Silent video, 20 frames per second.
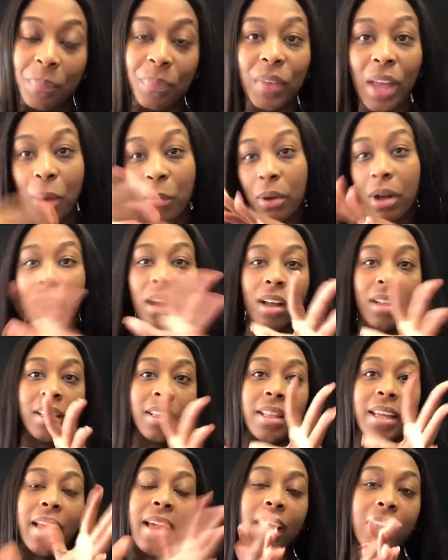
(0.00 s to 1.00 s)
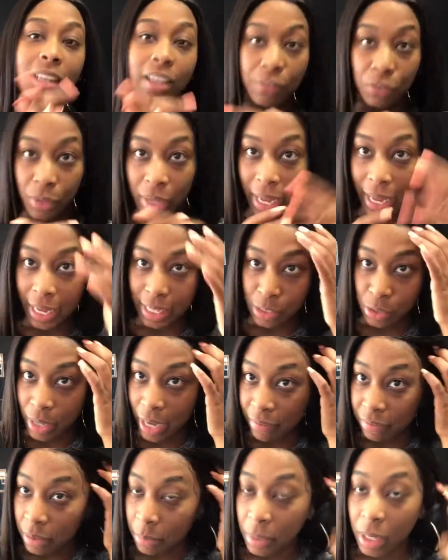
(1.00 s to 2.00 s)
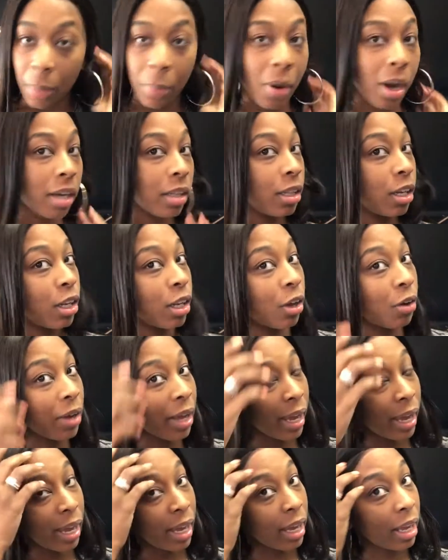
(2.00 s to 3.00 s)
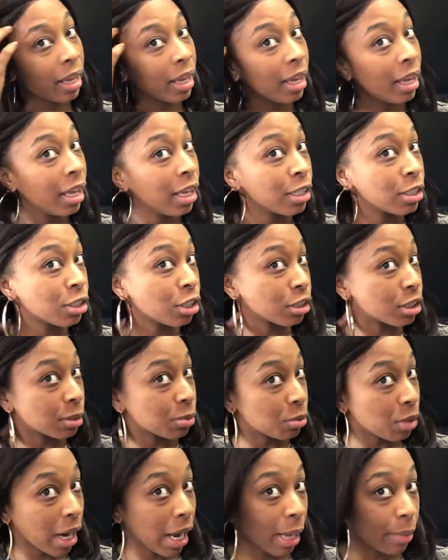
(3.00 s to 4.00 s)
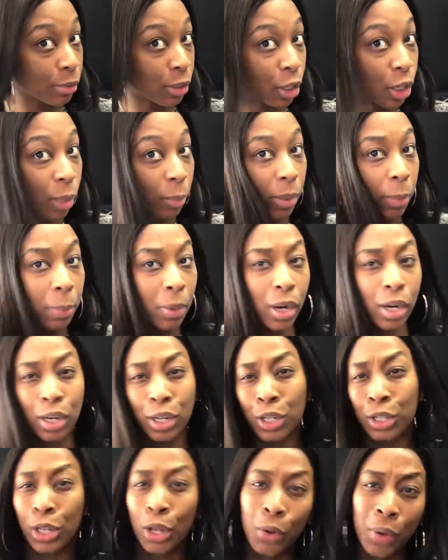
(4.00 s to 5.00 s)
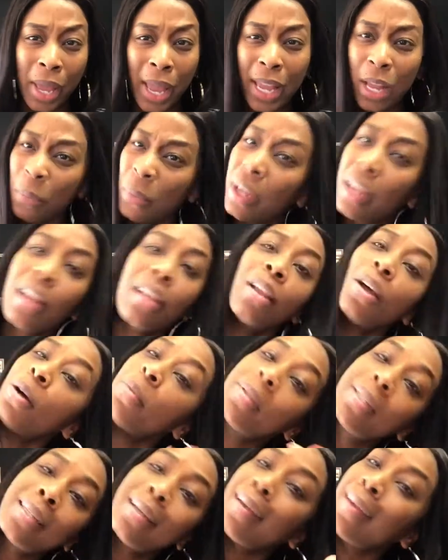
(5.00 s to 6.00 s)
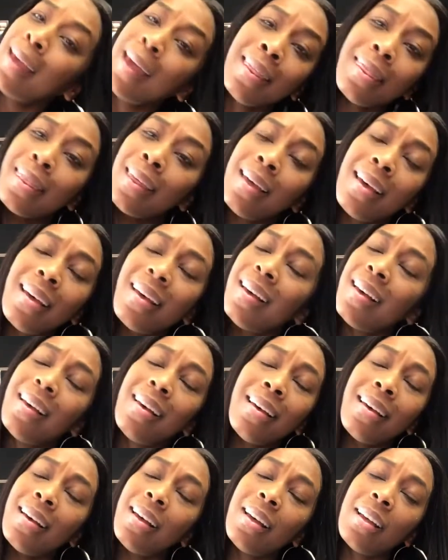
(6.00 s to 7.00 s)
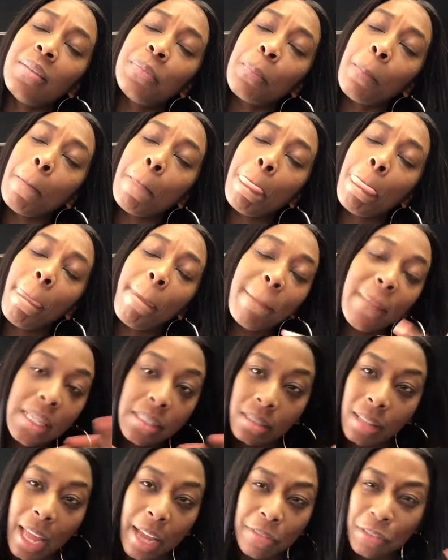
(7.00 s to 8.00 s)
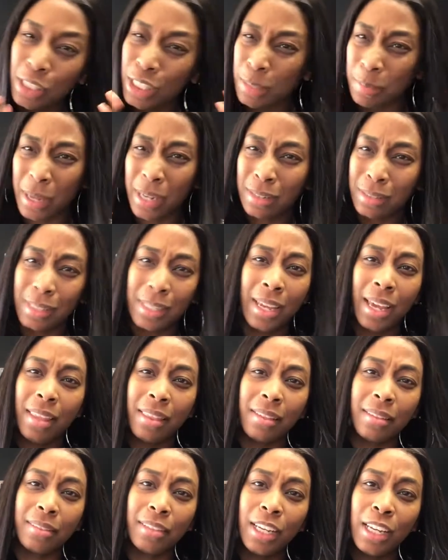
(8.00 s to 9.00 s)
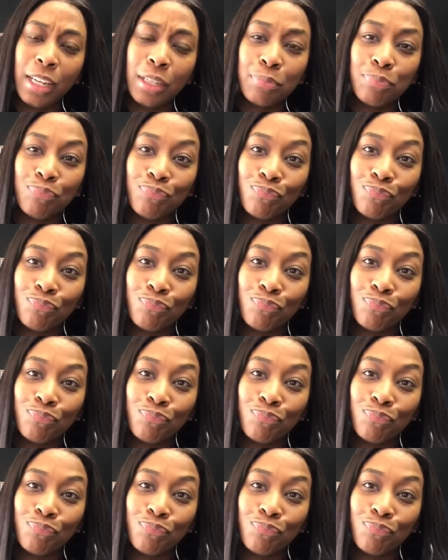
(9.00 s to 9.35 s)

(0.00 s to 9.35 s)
I want all of that. I love you guys. You have to be a part of the Glow Gang. So subscribe so you can be part of the Glow Gang and we can glow up together. Because life is just better together, you know?